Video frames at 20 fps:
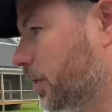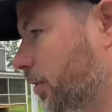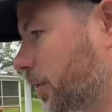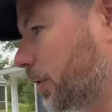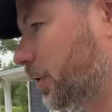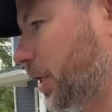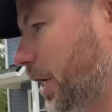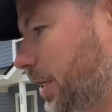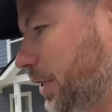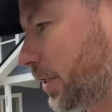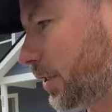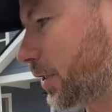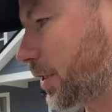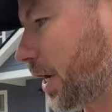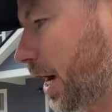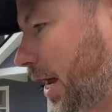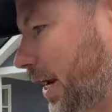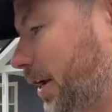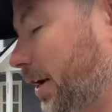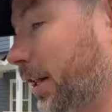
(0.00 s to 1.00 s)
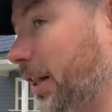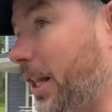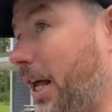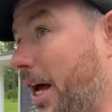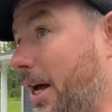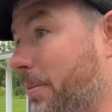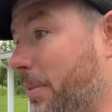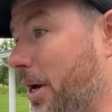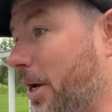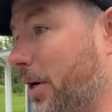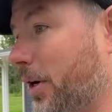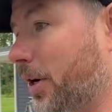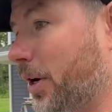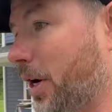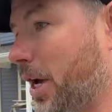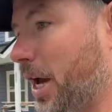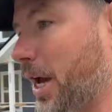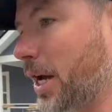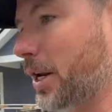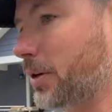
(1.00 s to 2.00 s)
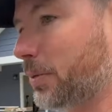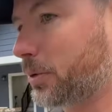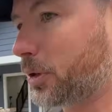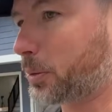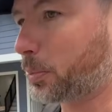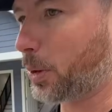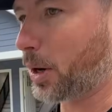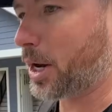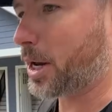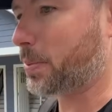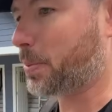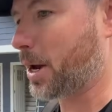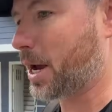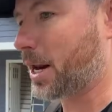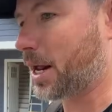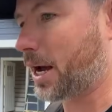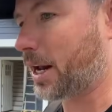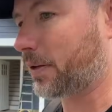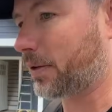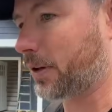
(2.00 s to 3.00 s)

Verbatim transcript: So Jason's gotten a lot better at spraying paint out of